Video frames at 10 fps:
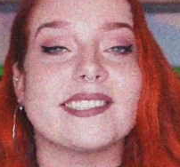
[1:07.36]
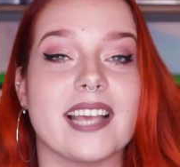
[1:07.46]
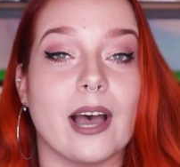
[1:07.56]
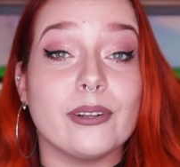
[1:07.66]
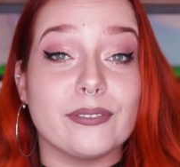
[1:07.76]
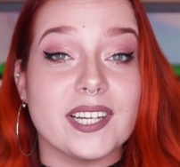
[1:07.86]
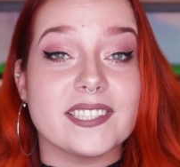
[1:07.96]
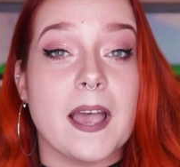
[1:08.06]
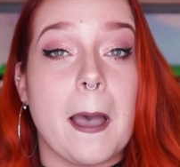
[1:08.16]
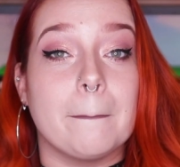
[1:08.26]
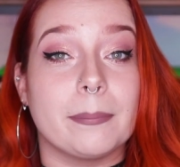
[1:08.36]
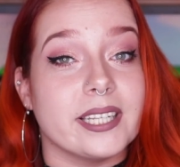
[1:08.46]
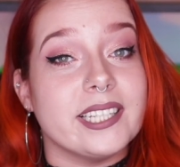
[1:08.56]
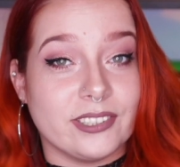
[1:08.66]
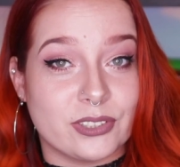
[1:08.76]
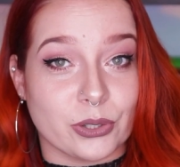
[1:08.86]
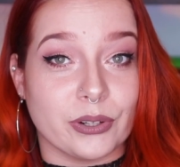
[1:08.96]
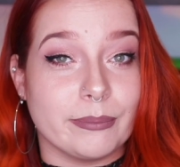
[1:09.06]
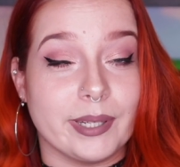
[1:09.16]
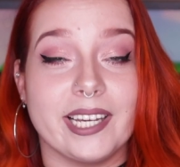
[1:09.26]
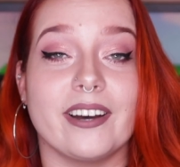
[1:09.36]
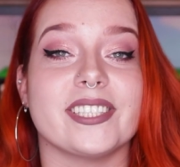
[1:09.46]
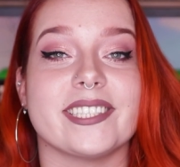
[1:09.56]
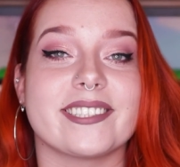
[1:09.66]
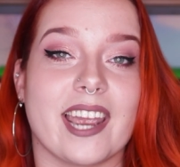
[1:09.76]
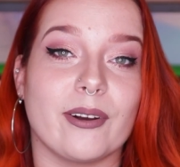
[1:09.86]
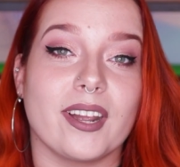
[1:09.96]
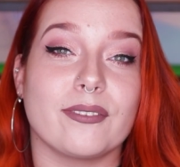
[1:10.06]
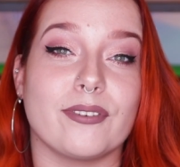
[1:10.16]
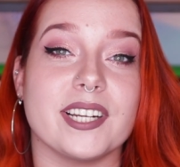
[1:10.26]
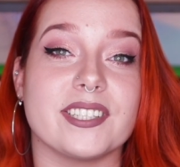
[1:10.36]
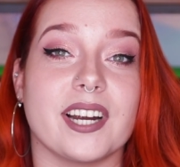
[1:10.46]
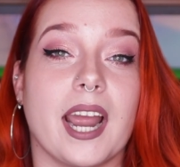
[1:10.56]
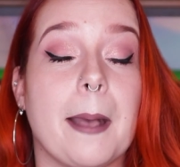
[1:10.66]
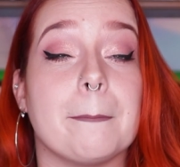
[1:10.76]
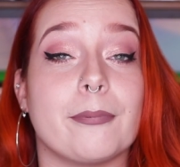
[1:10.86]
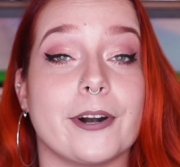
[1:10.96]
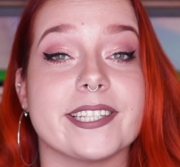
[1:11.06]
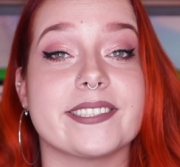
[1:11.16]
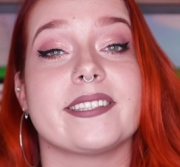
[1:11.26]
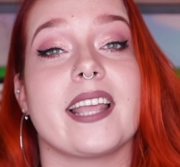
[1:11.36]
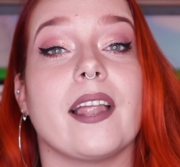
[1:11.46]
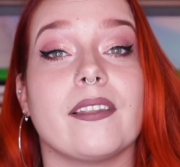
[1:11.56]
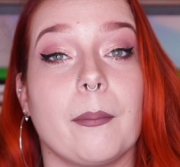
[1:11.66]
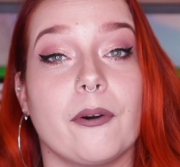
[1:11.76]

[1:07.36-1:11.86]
sound of this, please join me on this scary adventure and press that